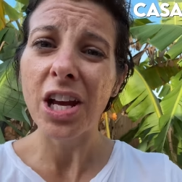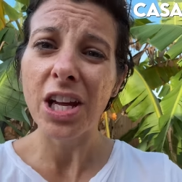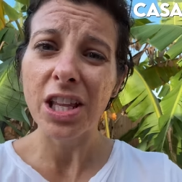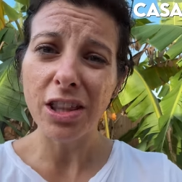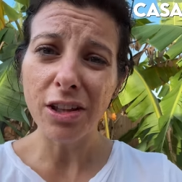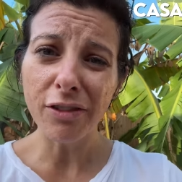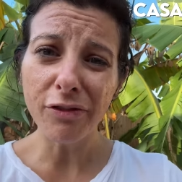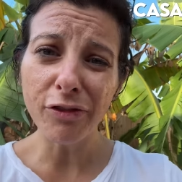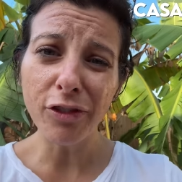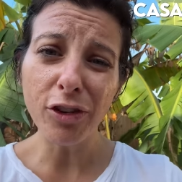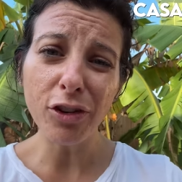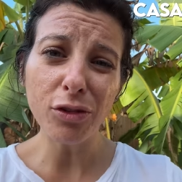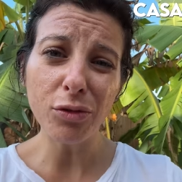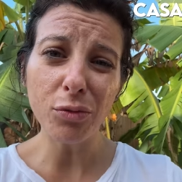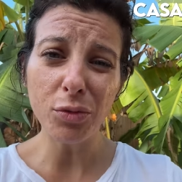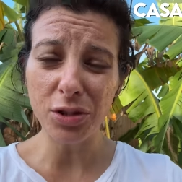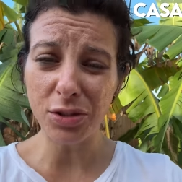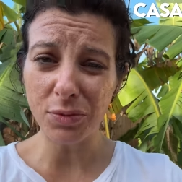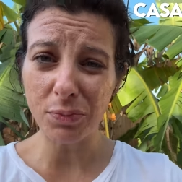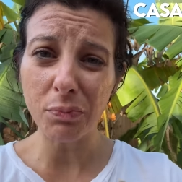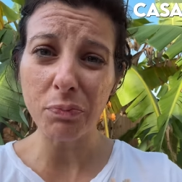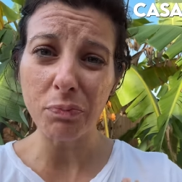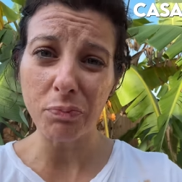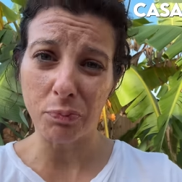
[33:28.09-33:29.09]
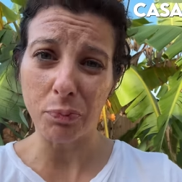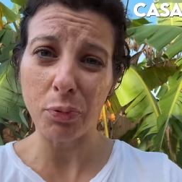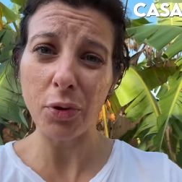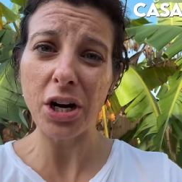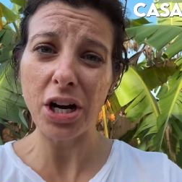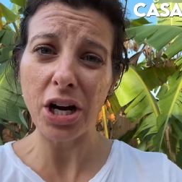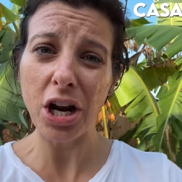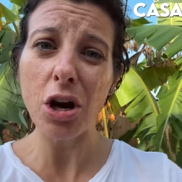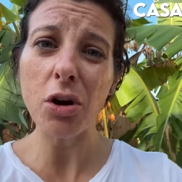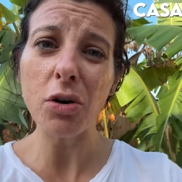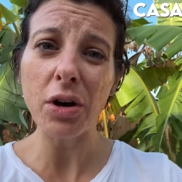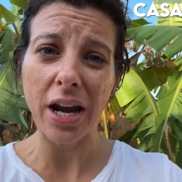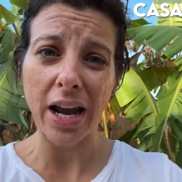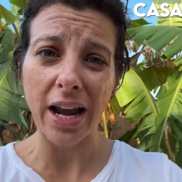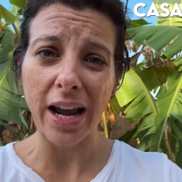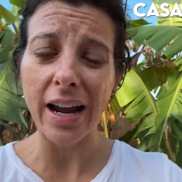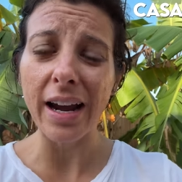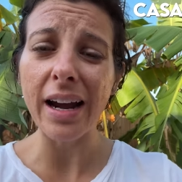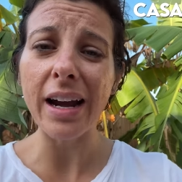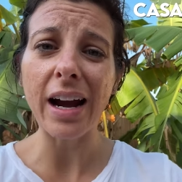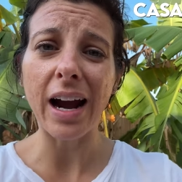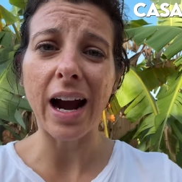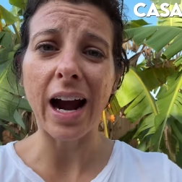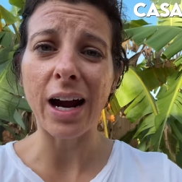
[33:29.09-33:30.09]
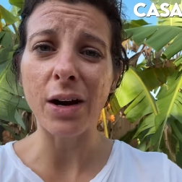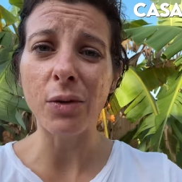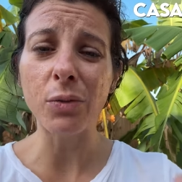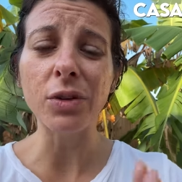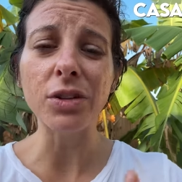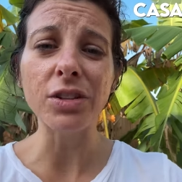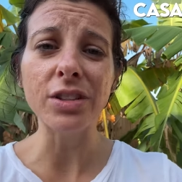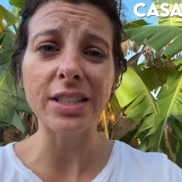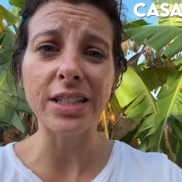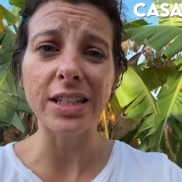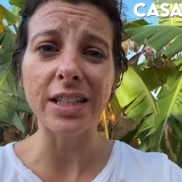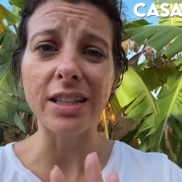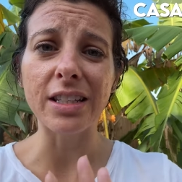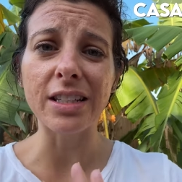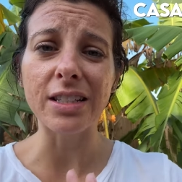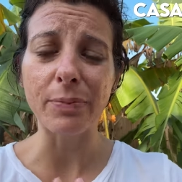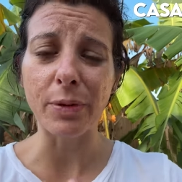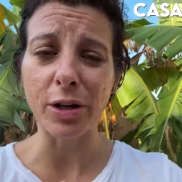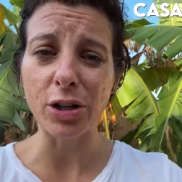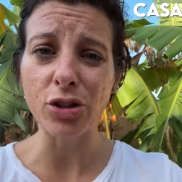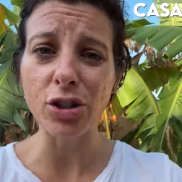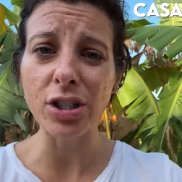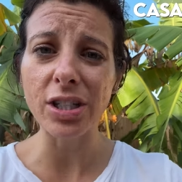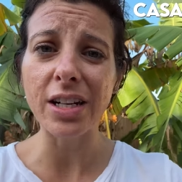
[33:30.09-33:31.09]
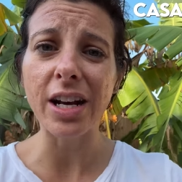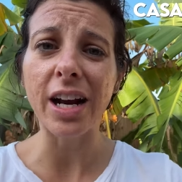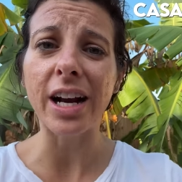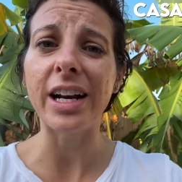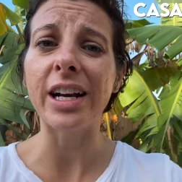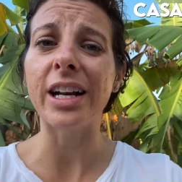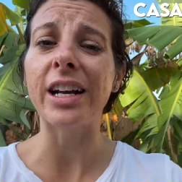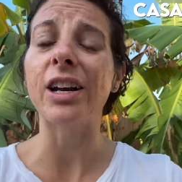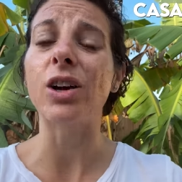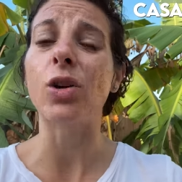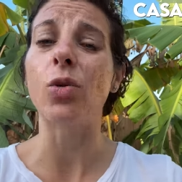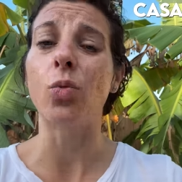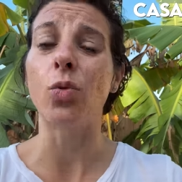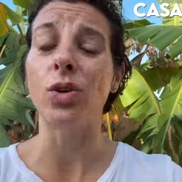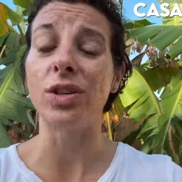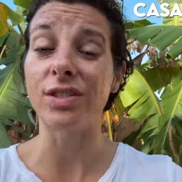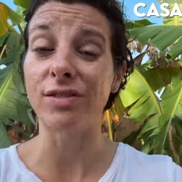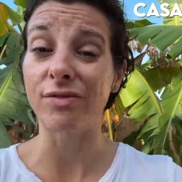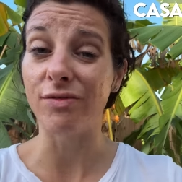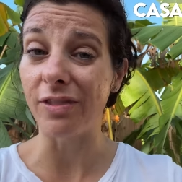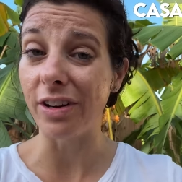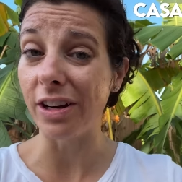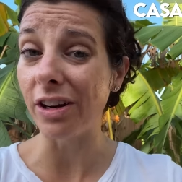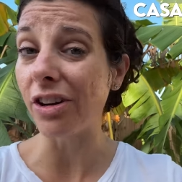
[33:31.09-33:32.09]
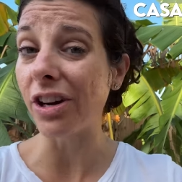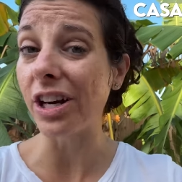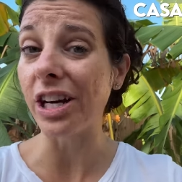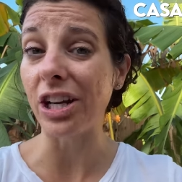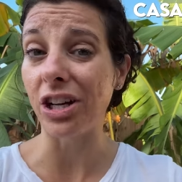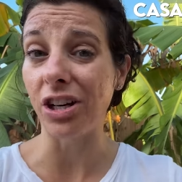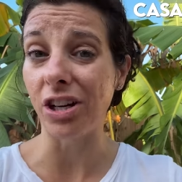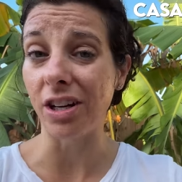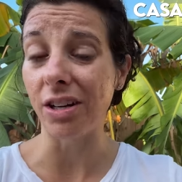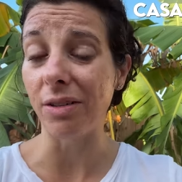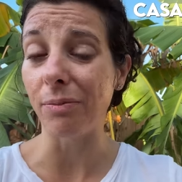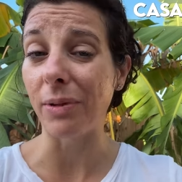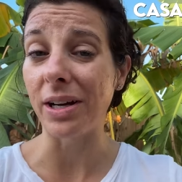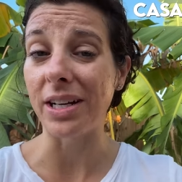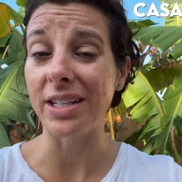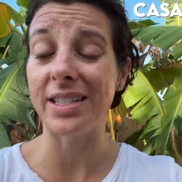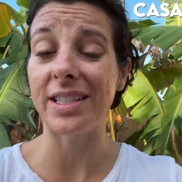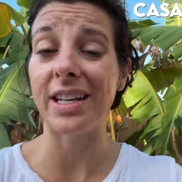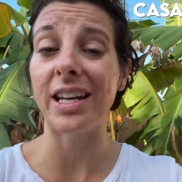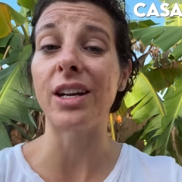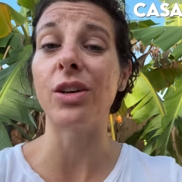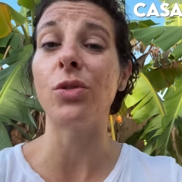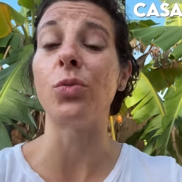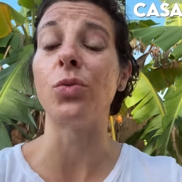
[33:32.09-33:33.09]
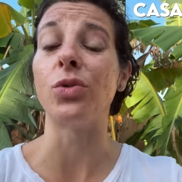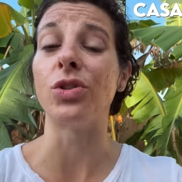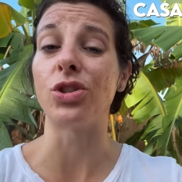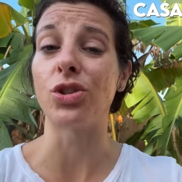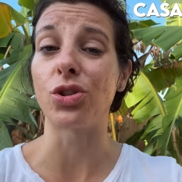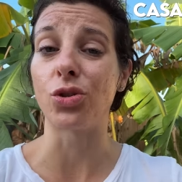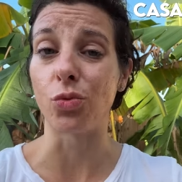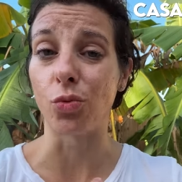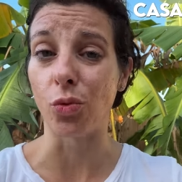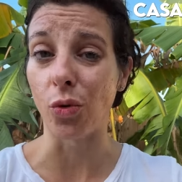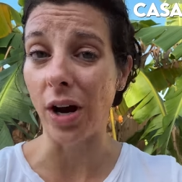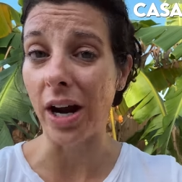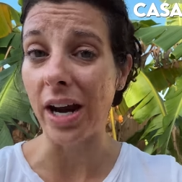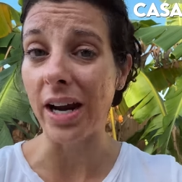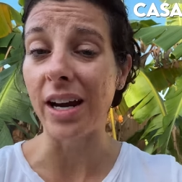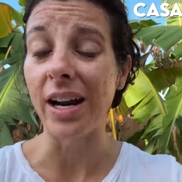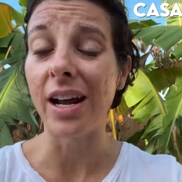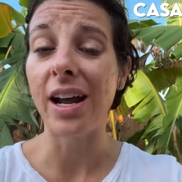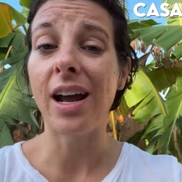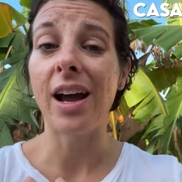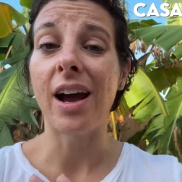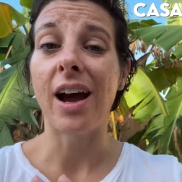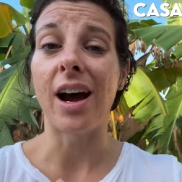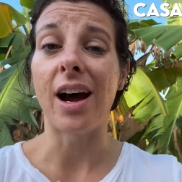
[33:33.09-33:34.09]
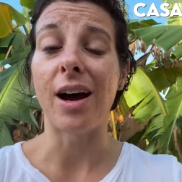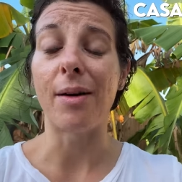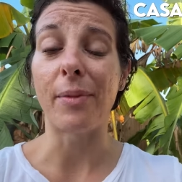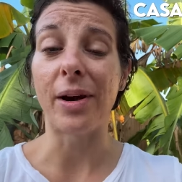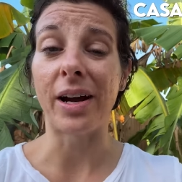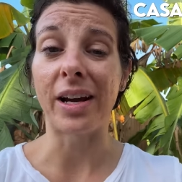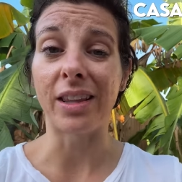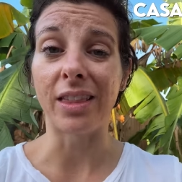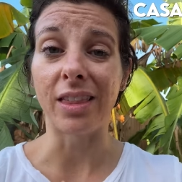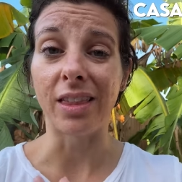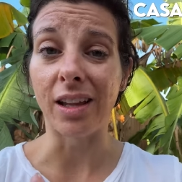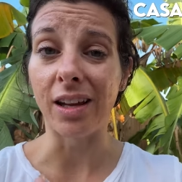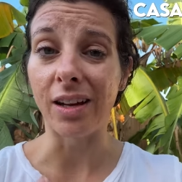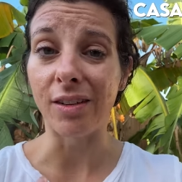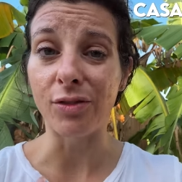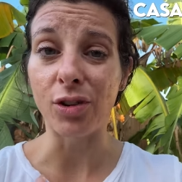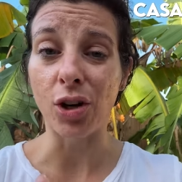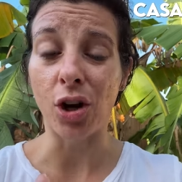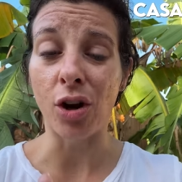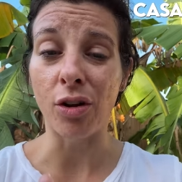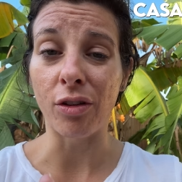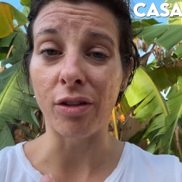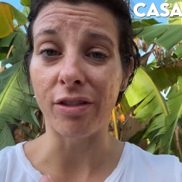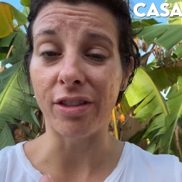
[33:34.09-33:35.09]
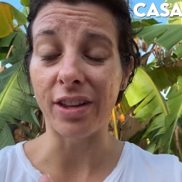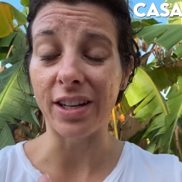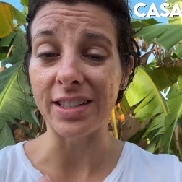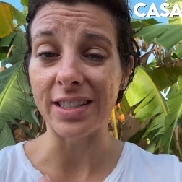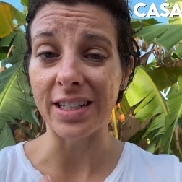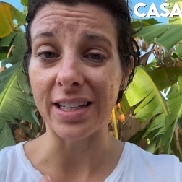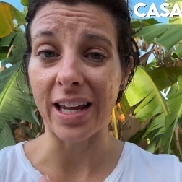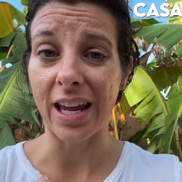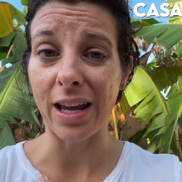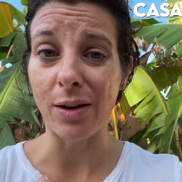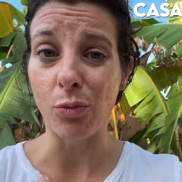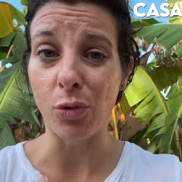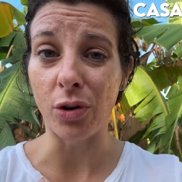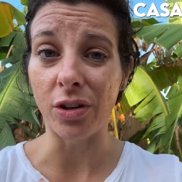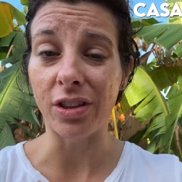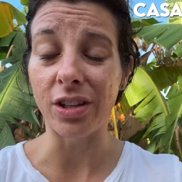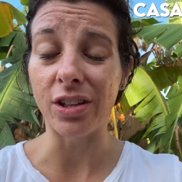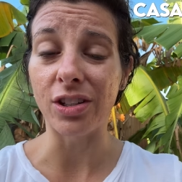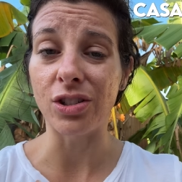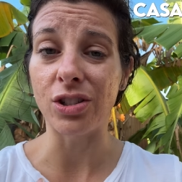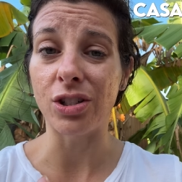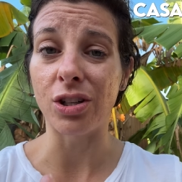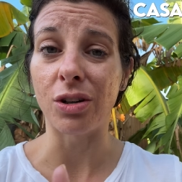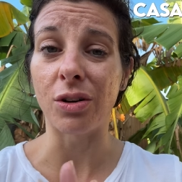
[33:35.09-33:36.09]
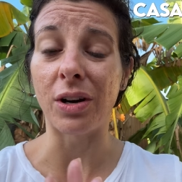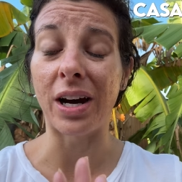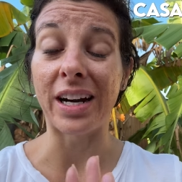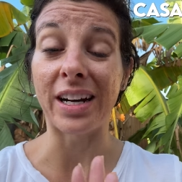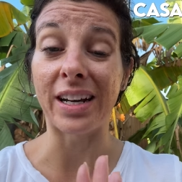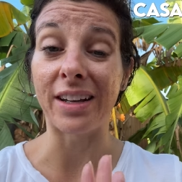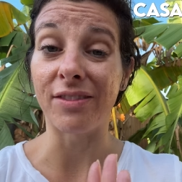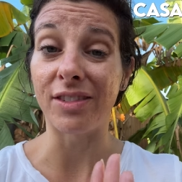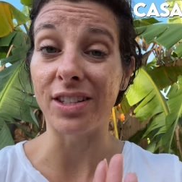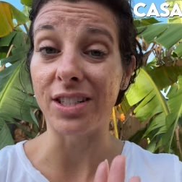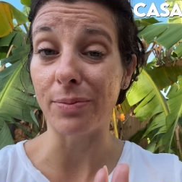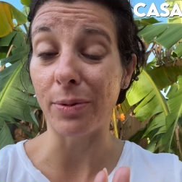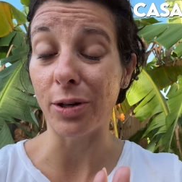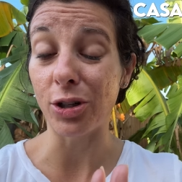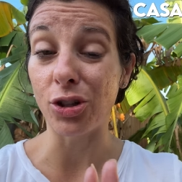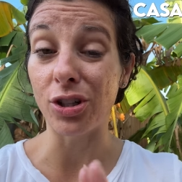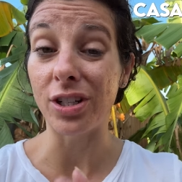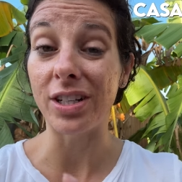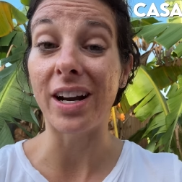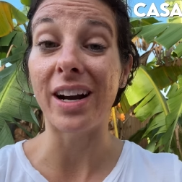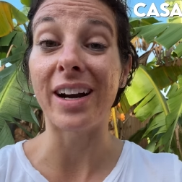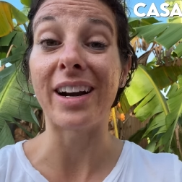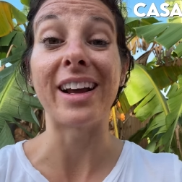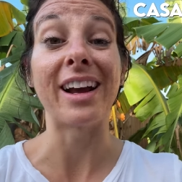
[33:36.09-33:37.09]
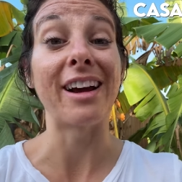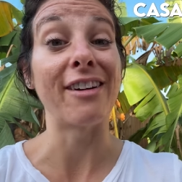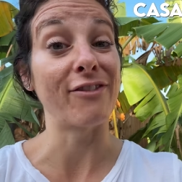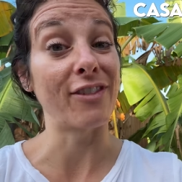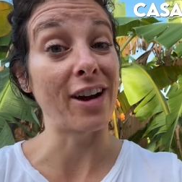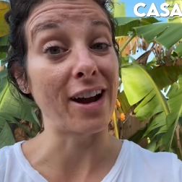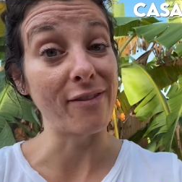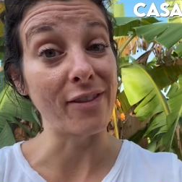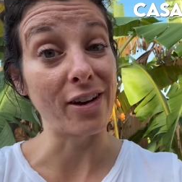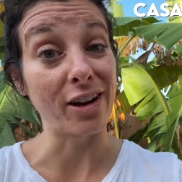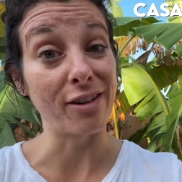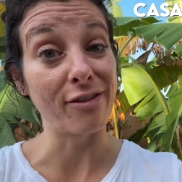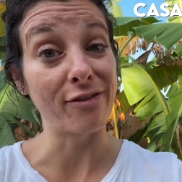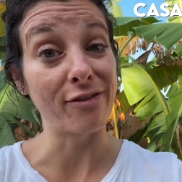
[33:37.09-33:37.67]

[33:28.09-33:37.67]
The food was pretty okay. I will say the specialty dining was very good. My steak was great. Um, I loved all the things that came with it, so I'd give the specialty dining a five out of